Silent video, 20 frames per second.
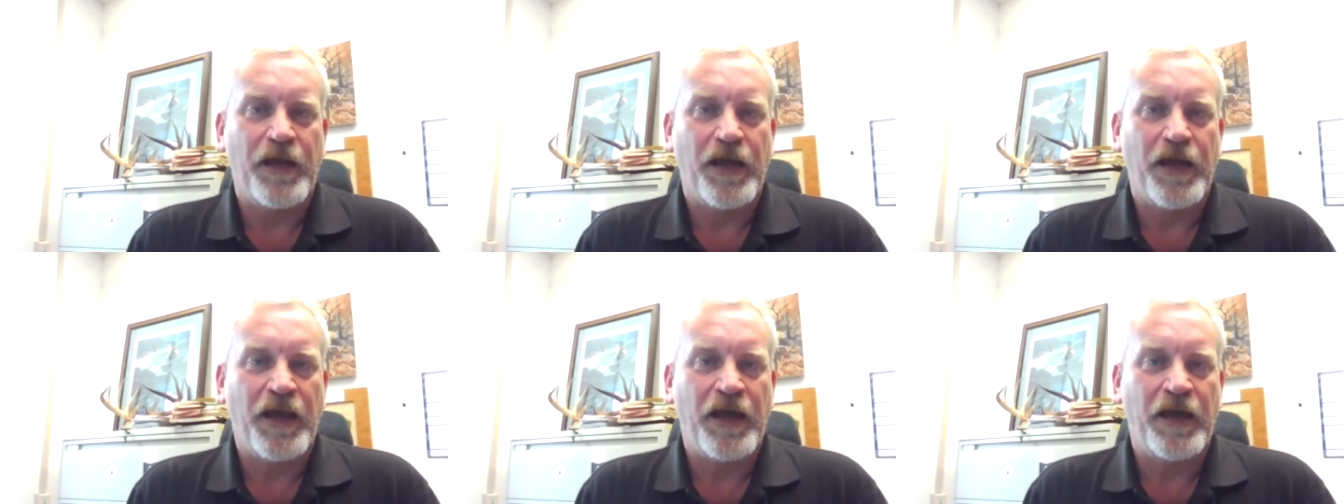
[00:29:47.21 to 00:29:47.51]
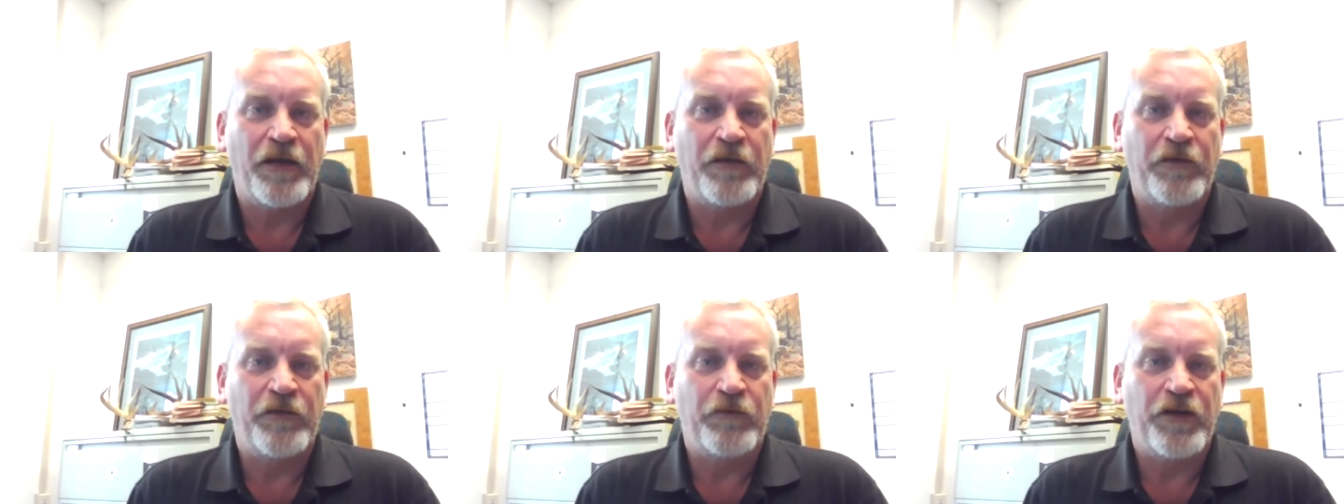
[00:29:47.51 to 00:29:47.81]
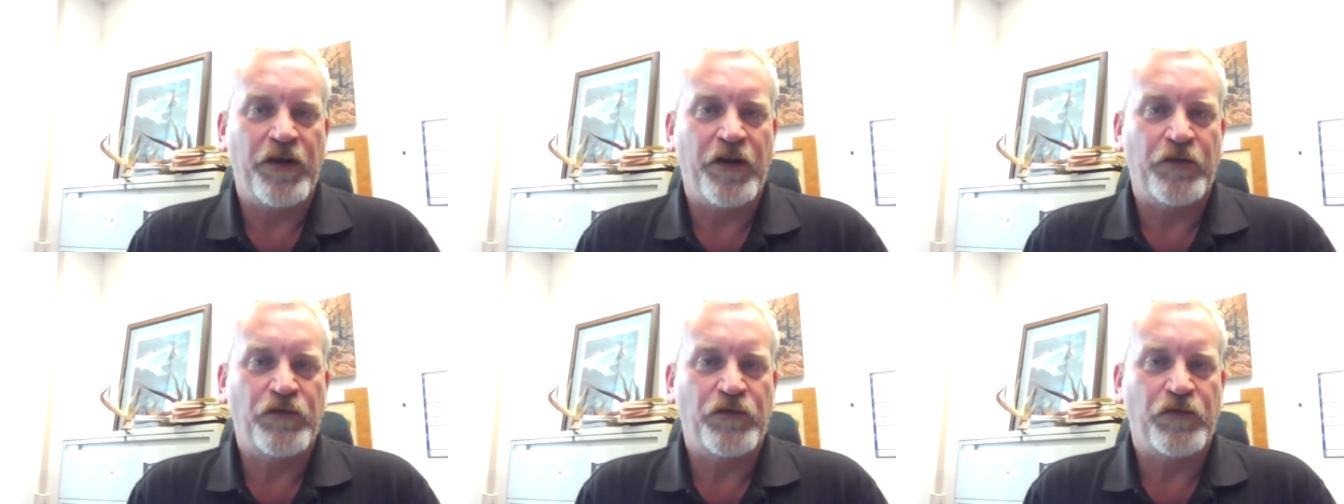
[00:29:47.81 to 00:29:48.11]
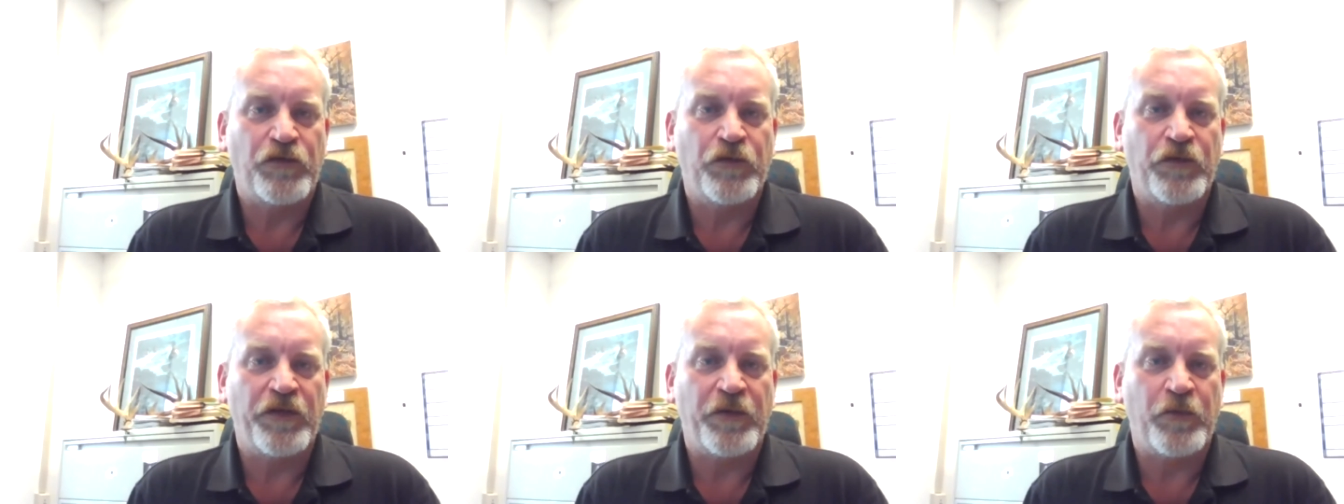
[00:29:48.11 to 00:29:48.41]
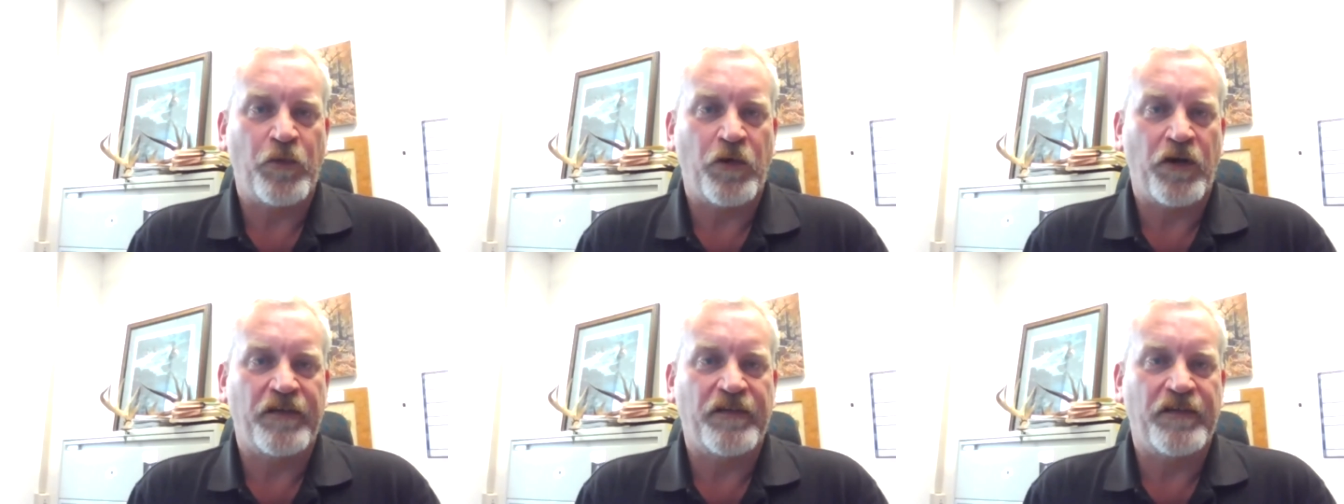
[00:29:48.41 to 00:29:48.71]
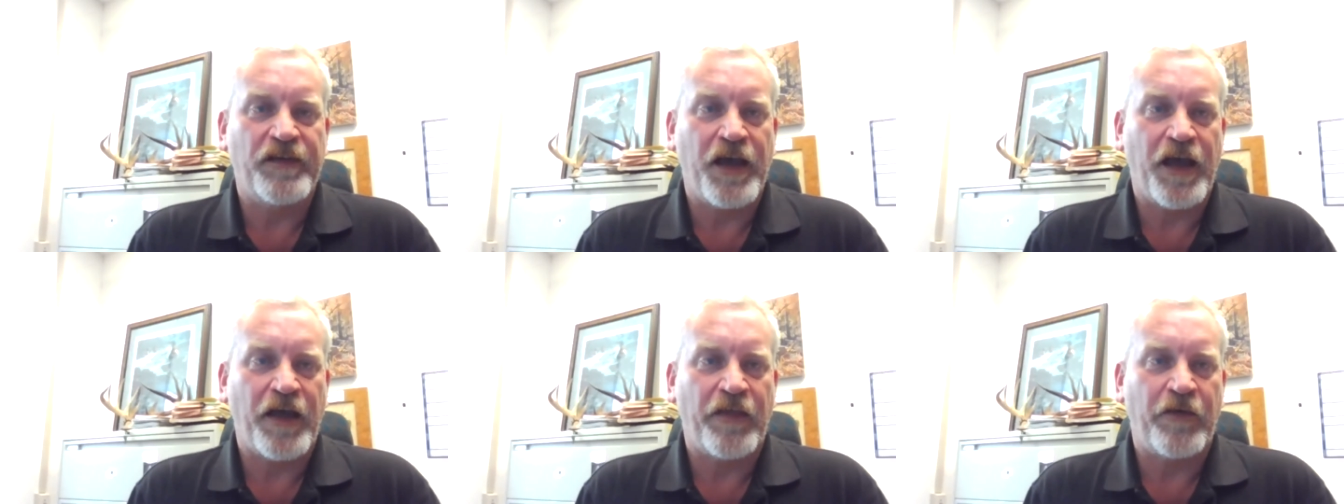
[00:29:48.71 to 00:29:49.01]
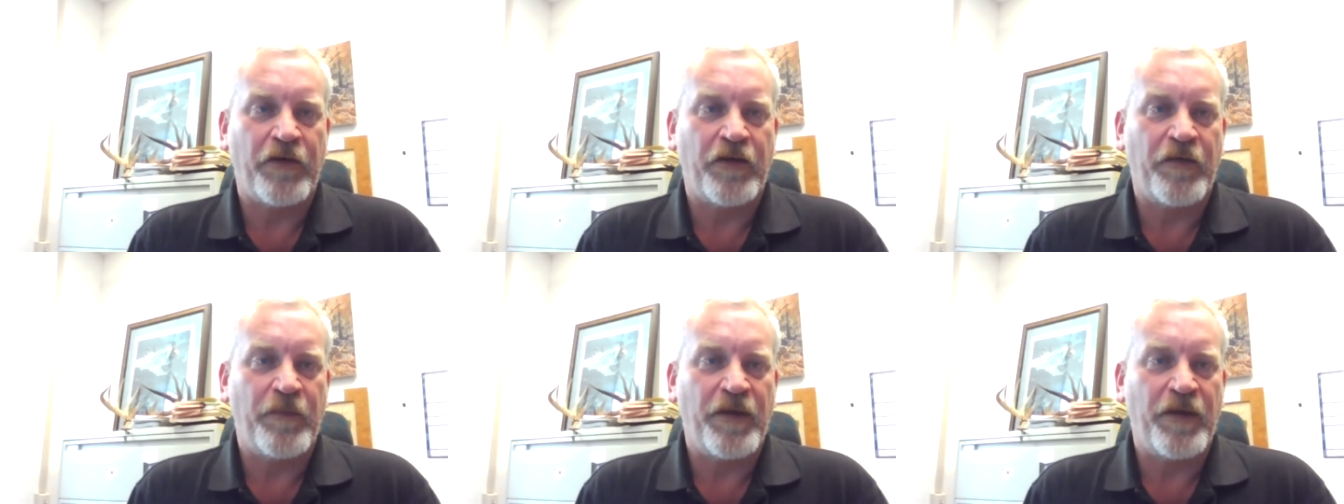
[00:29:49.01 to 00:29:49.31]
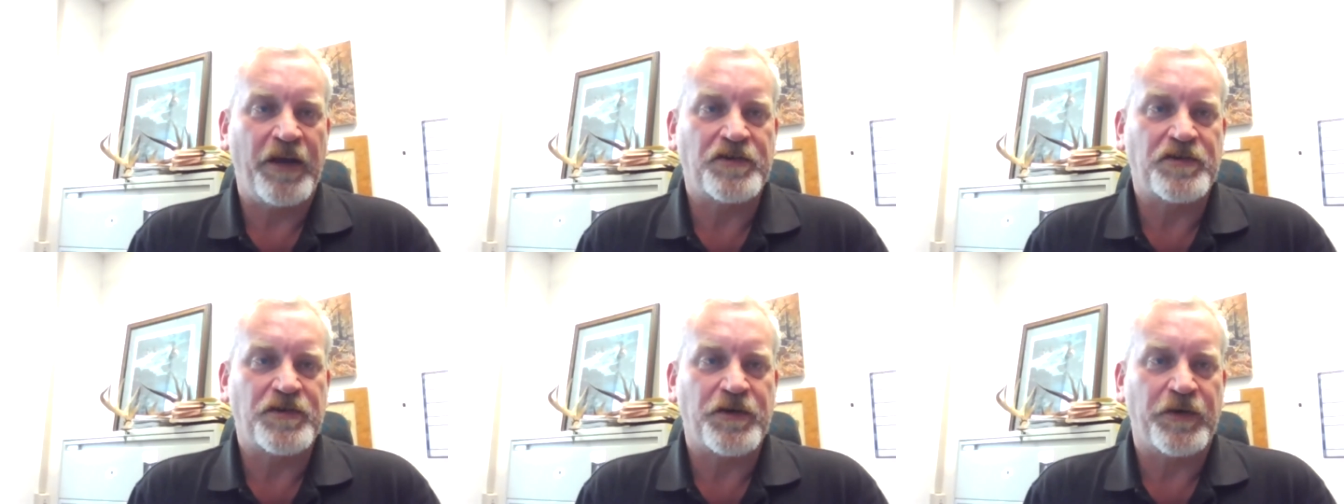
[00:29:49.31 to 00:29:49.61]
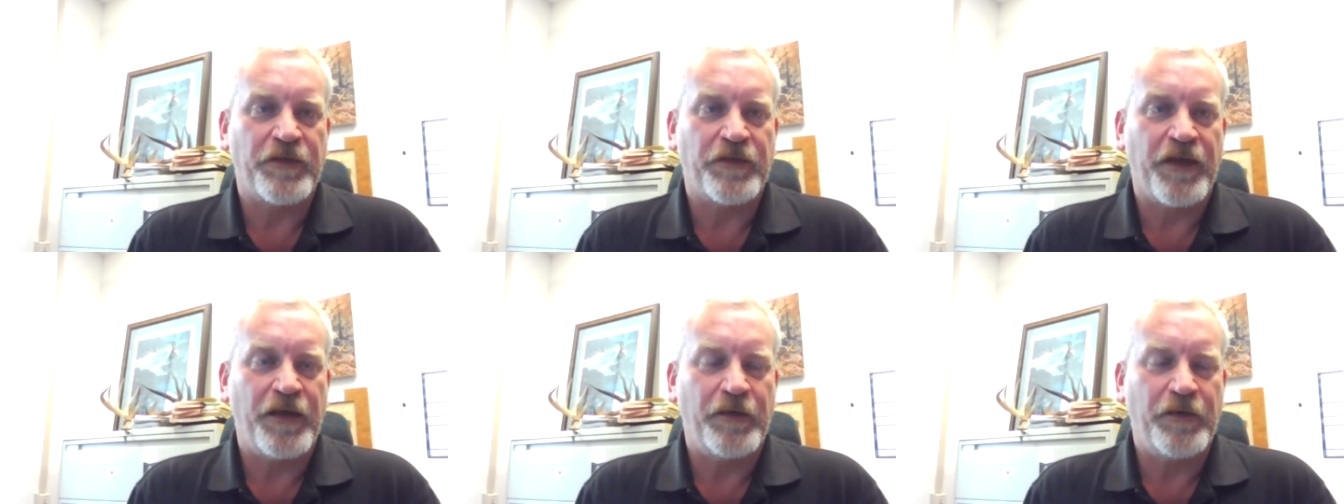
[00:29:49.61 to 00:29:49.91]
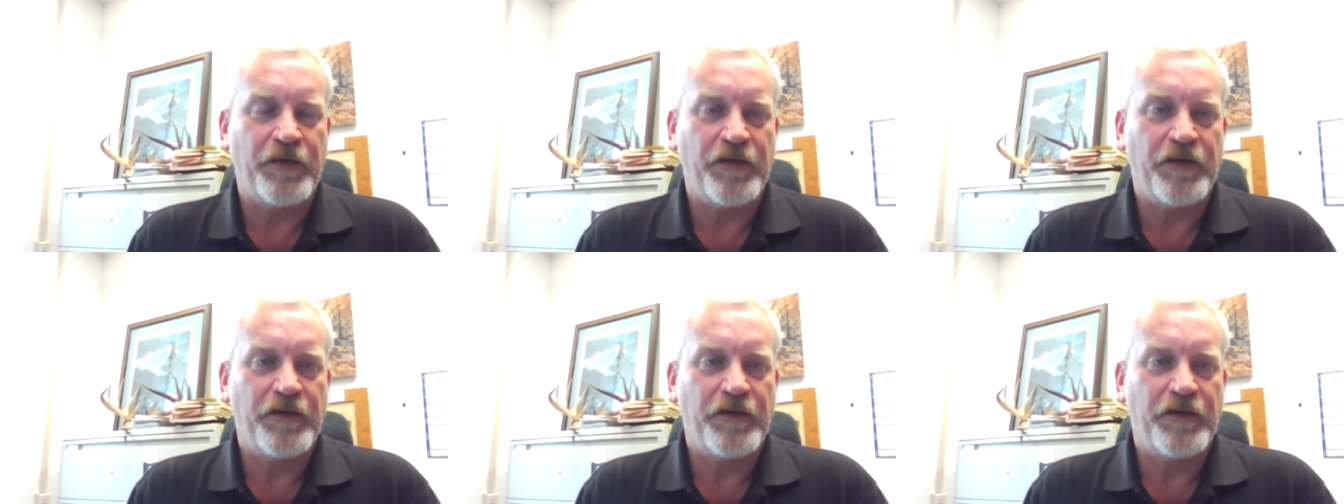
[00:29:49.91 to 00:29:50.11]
and truly work together to make sure that